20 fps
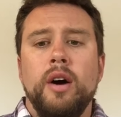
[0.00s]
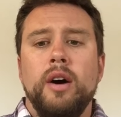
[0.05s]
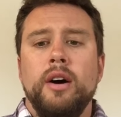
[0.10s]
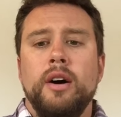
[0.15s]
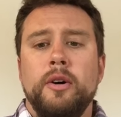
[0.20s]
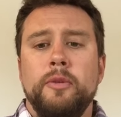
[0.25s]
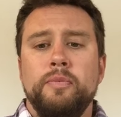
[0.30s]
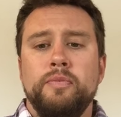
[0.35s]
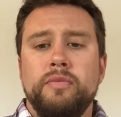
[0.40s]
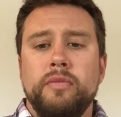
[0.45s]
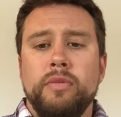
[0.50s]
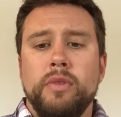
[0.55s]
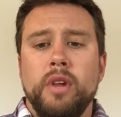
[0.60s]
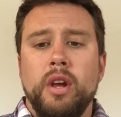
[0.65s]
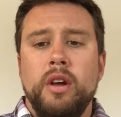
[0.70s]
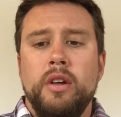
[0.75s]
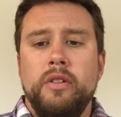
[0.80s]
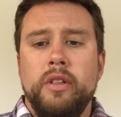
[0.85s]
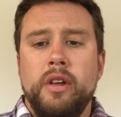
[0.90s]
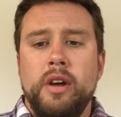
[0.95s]
Um,
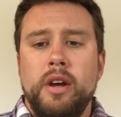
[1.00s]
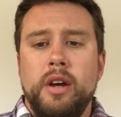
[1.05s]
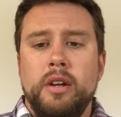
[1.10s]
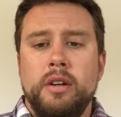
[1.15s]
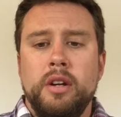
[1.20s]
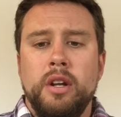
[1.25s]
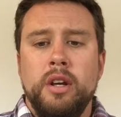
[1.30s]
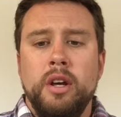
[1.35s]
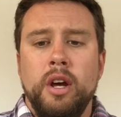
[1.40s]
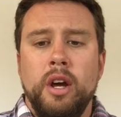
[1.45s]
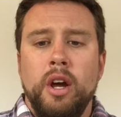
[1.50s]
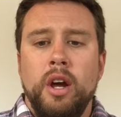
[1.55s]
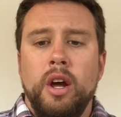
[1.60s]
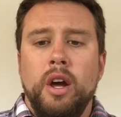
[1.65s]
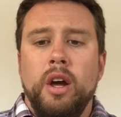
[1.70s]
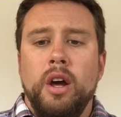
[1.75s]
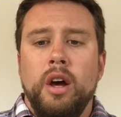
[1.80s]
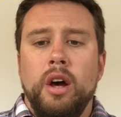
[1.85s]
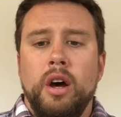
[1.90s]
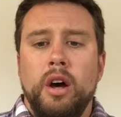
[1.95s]
and then
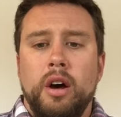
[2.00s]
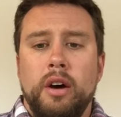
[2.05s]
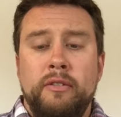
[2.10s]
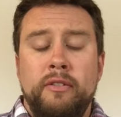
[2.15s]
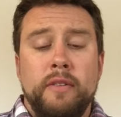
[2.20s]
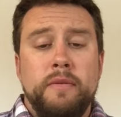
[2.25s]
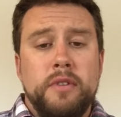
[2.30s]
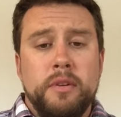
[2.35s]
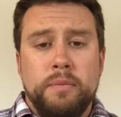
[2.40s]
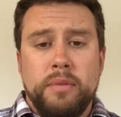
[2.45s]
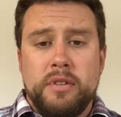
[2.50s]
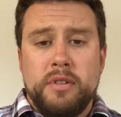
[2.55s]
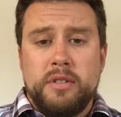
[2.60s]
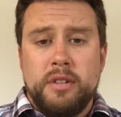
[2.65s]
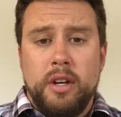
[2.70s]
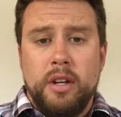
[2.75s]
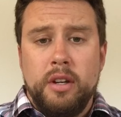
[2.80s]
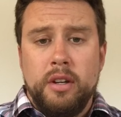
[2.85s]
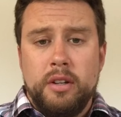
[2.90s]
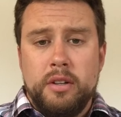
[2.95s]
50%
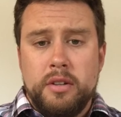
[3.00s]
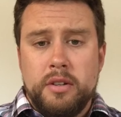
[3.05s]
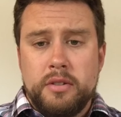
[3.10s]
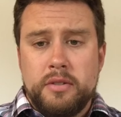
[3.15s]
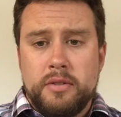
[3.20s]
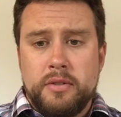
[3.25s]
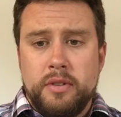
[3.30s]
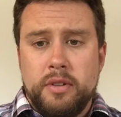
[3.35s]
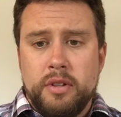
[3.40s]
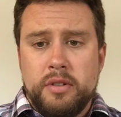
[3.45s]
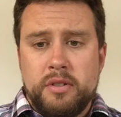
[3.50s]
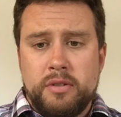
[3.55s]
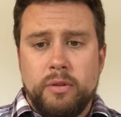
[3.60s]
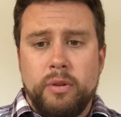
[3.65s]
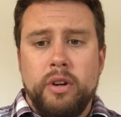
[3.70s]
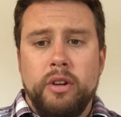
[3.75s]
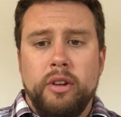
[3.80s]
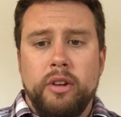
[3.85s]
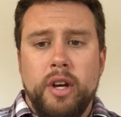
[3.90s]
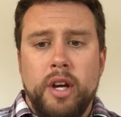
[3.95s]
uh, is the
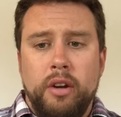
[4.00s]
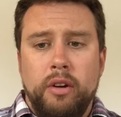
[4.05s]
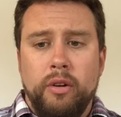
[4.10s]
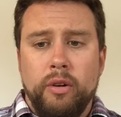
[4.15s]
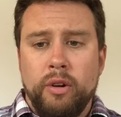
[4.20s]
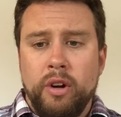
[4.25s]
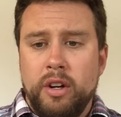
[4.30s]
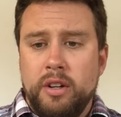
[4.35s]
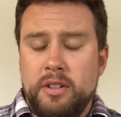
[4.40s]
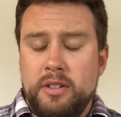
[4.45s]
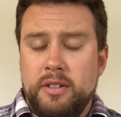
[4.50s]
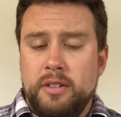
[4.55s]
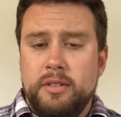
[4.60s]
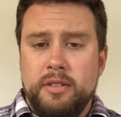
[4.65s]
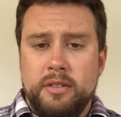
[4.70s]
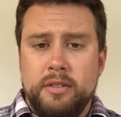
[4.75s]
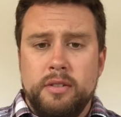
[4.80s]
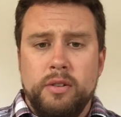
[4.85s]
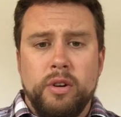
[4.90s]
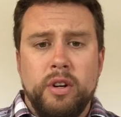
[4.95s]
storyline and
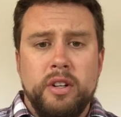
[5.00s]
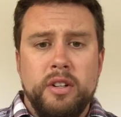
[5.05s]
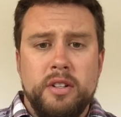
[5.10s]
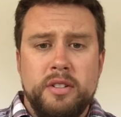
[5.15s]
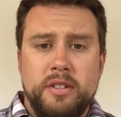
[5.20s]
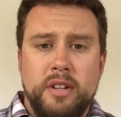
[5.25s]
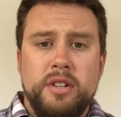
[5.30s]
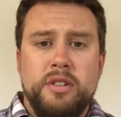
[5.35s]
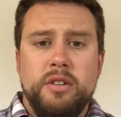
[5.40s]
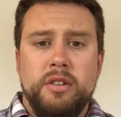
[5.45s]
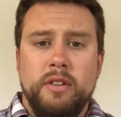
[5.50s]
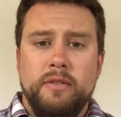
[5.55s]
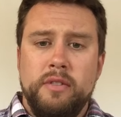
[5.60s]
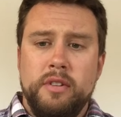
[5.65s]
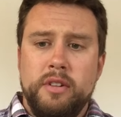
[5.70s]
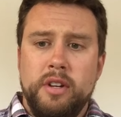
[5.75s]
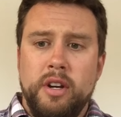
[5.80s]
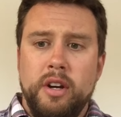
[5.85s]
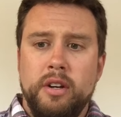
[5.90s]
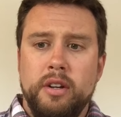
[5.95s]
organiz organization of
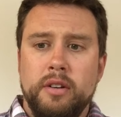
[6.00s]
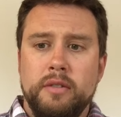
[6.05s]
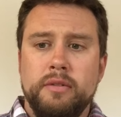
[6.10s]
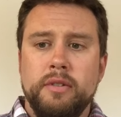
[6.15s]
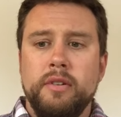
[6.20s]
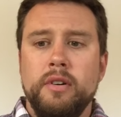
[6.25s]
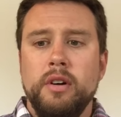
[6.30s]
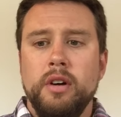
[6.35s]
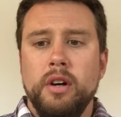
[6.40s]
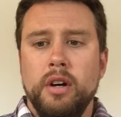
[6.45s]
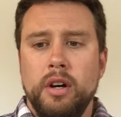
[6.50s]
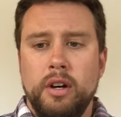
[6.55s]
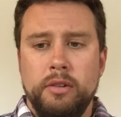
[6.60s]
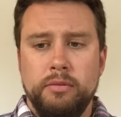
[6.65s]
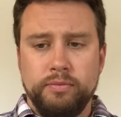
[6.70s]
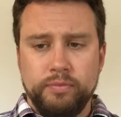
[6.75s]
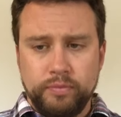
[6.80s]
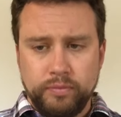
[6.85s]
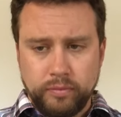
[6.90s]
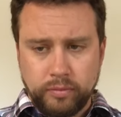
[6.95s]
the narrative,
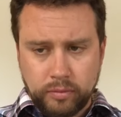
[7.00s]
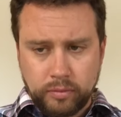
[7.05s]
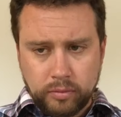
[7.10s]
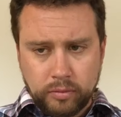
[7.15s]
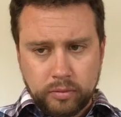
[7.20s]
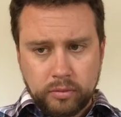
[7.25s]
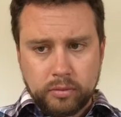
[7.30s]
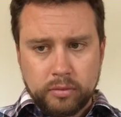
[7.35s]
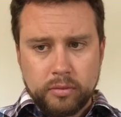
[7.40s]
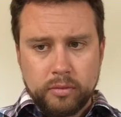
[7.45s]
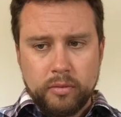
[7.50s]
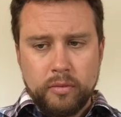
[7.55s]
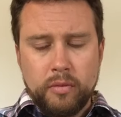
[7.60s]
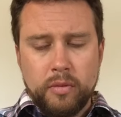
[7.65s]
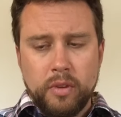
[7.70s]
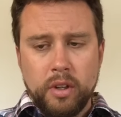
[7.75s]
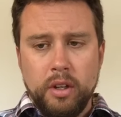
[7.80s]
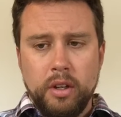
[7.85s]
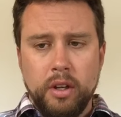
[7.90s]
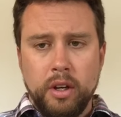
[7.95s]
um,
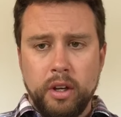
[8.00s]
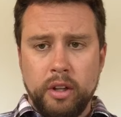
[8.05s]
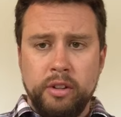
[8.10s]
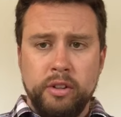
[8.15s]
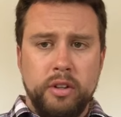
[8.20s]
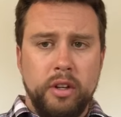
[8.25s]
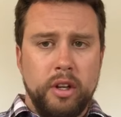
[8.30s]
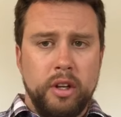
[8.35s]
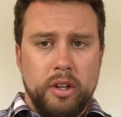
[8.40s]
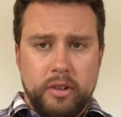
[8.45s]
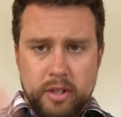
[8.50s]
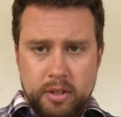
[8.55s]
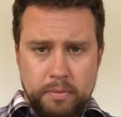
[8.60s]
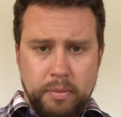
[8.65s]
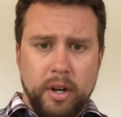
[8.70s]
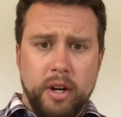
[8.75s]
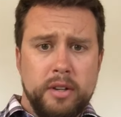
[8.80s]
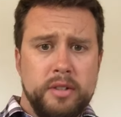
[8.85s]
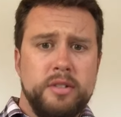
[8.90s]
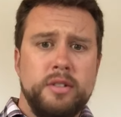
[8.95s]
including all these
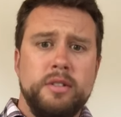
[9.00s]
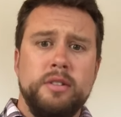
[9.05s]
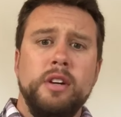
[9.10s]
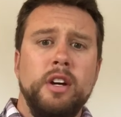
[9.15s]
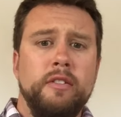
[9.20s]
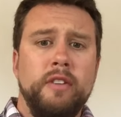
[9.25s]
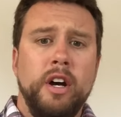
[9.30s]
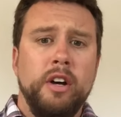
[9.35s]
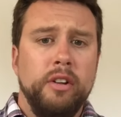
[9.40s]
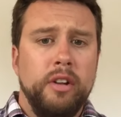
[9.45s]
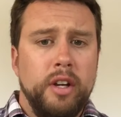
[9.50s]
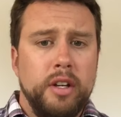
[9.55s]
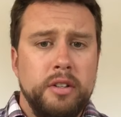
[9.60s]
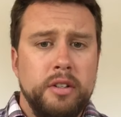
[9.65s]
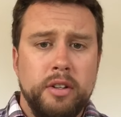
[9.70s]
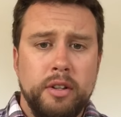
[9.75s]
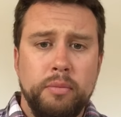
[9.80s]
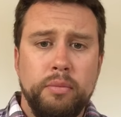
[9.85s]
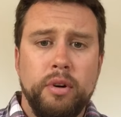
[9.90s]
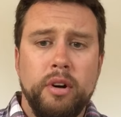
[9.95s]
parts I've
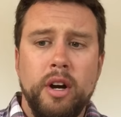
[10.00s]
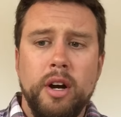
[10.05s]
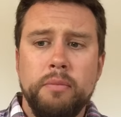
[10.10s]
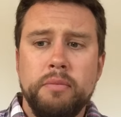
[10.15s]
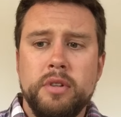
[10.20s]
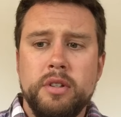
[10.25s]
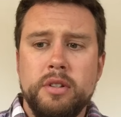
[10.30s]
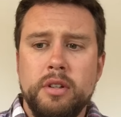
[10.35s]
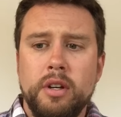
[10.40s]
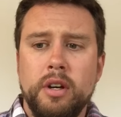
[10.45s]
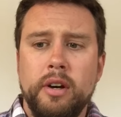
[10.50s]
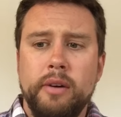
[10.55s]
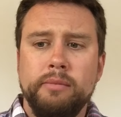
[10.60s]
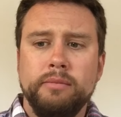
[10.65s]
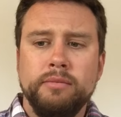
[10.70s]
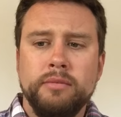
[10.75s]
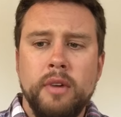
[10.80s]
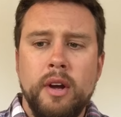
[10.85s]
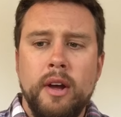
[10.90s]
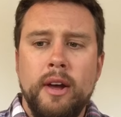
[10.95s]
outlined in the prompt.
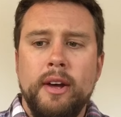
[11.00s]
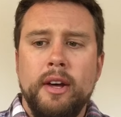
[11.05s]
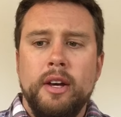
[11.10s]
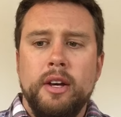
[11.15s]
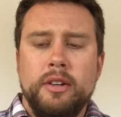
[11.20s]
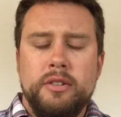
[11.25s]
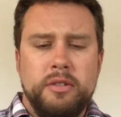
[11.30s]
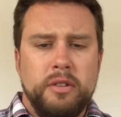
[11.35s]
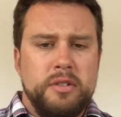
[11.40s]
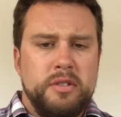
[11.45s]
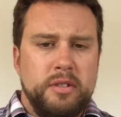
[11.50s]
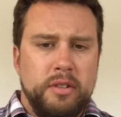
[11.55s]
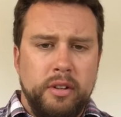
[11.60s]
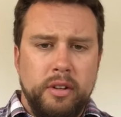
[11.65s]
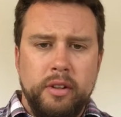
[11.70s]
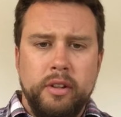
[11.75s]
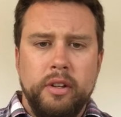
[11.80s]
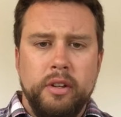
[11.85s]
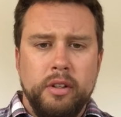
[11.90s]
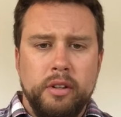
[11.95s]
Um, so it's the,
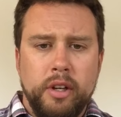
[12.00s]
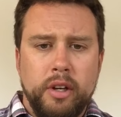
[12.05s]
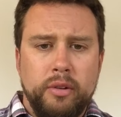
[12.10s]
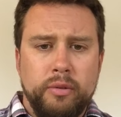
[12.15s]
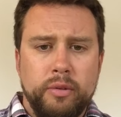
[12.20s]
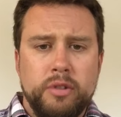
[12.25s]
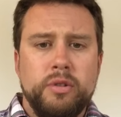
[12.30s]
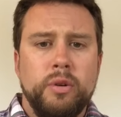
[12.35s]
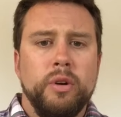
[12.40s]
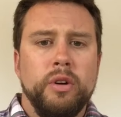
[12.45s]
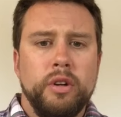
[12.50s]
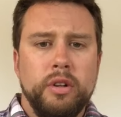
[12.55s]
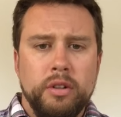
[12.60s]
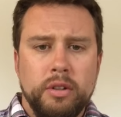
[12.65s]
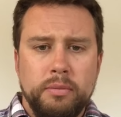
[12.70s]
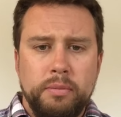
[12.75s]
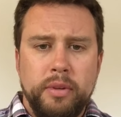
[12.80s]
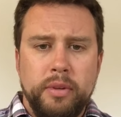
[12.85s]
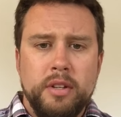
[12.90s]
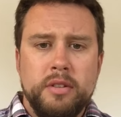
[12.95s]
the like
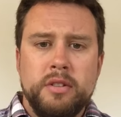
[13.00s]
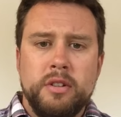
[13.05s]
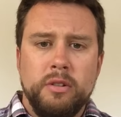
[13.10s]
rhetorical piece.